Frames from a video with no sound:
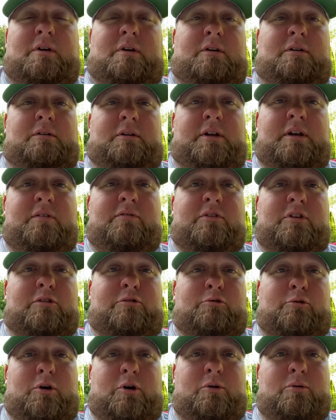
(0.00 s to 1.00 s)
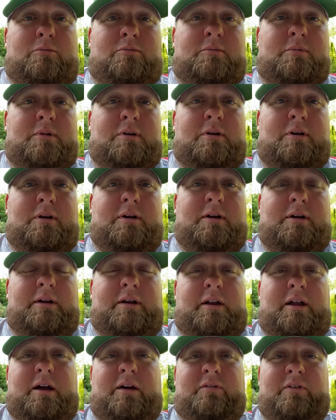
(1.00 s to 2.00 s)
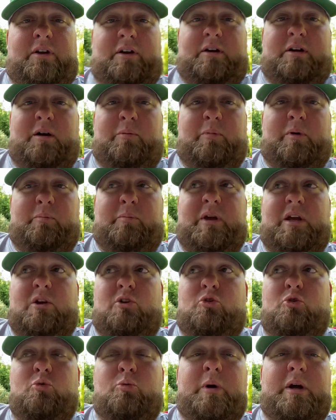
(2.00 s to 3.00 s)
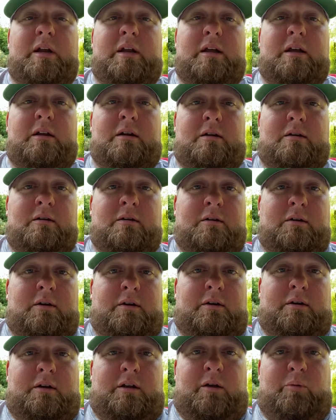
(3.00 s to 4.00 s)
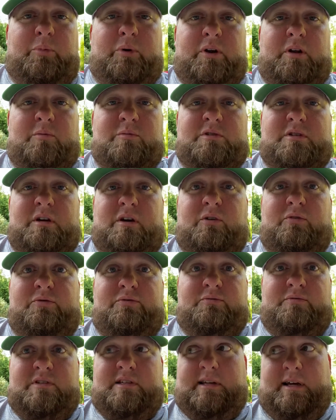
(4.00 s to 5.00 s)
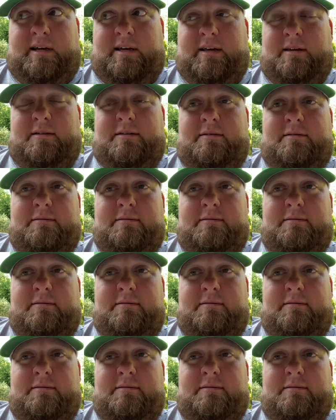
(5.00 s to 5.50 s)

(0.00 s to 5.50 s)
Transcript: the throne in heaven to come and be who we needed. He put himself second.